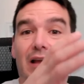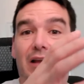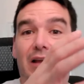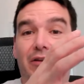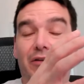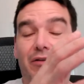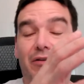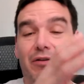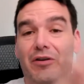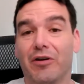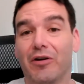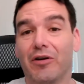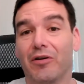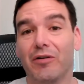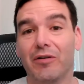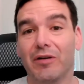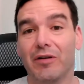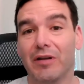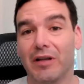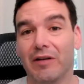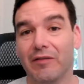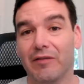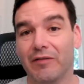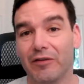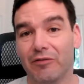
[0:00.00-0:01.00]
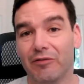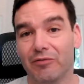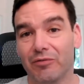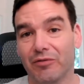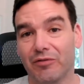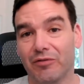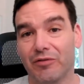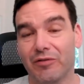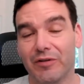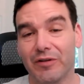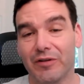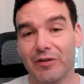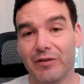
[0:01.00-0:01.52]
your code in Visual
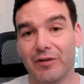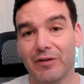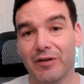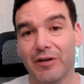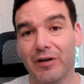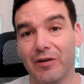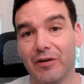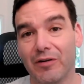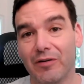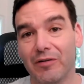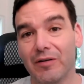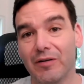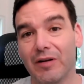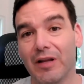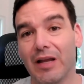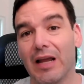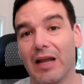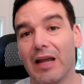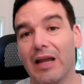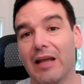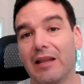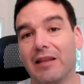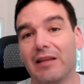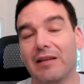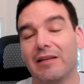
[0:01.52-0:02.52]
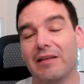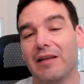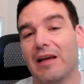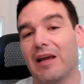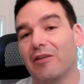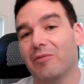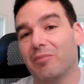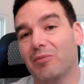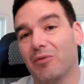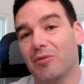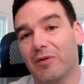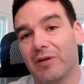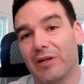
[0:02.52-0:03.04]
Studio Code and the
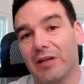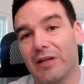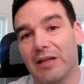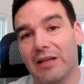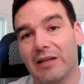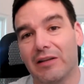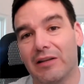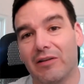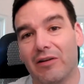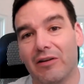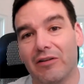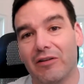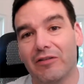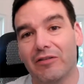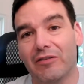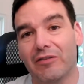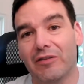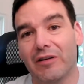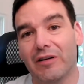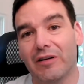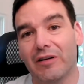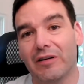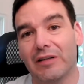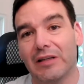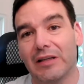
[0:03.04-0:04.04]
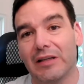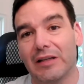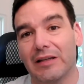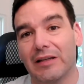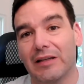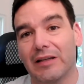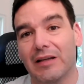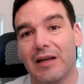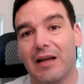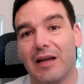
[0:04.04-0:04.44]
dashboard in Launch Darkly.